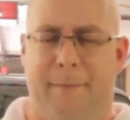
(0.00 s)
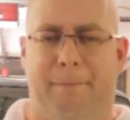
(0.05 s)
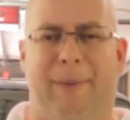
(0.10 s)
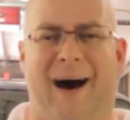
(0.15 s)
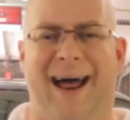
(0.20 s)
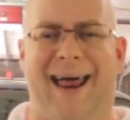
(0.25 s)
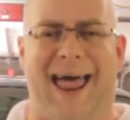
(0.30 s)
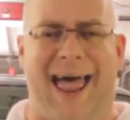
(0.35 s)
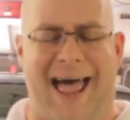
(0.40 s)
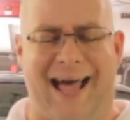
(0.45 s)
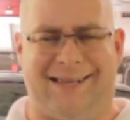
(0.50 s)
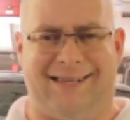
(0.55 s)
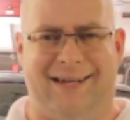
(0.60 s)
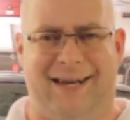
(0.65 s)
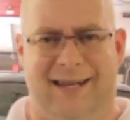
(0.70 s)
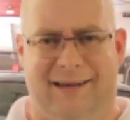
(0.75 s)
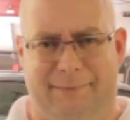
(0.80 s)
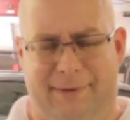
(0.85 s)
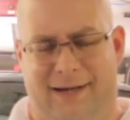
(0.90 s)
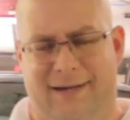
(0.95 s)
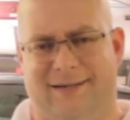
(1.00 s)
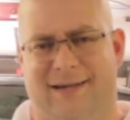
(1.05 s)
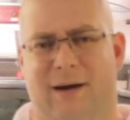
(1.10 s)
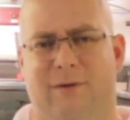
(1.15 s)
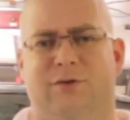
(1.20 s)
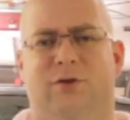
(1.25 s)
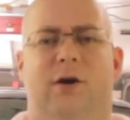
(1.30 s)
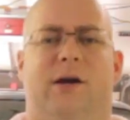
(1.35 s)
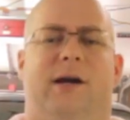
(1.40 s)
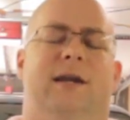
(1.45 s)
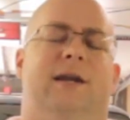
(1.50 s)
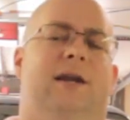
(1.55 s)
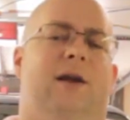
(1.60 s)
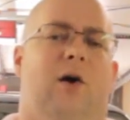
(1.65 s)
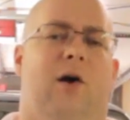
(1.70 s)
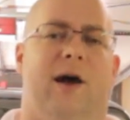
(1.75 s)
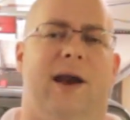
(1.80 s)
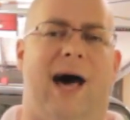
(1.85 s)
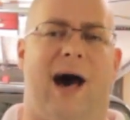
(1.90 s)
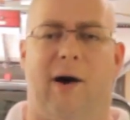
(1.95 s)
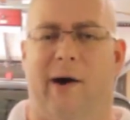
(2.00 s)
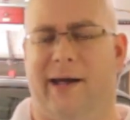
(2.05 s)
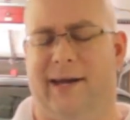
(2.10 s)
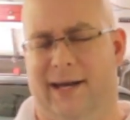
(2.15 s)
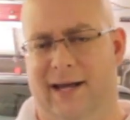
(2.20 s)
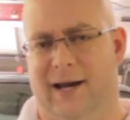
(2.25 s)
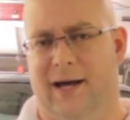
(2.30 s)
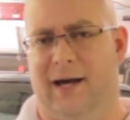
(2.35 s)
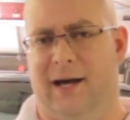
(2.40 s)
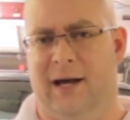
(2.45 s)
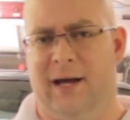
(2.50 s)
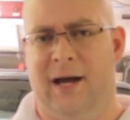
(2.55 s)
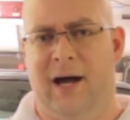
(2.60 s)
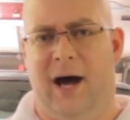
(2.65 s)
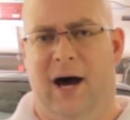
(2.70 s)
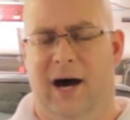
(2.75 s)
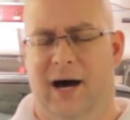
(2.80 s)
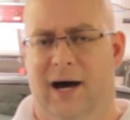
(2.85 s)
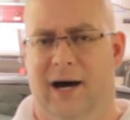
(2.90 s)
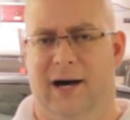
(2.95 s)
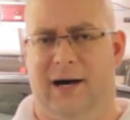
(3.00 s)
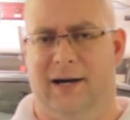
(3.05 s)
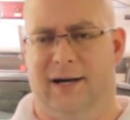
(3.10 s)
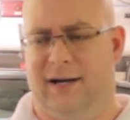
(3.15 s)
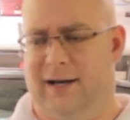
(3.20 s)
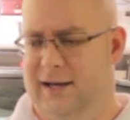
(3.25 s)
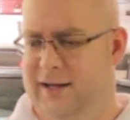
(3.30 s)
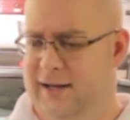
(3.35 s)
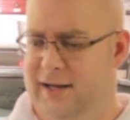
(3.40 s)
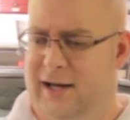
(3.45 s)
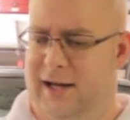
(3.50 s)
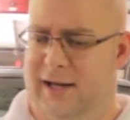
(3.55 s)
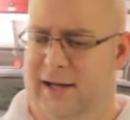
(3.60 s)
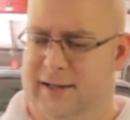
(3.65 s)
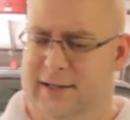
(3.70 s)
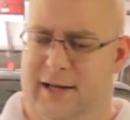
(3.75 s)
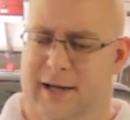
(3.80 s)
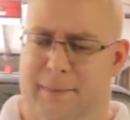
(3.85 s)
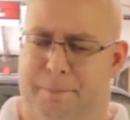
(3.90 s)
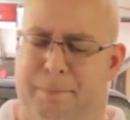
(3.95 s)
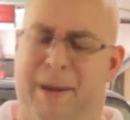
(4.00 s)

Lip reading: by accident because I was looking on how I can get a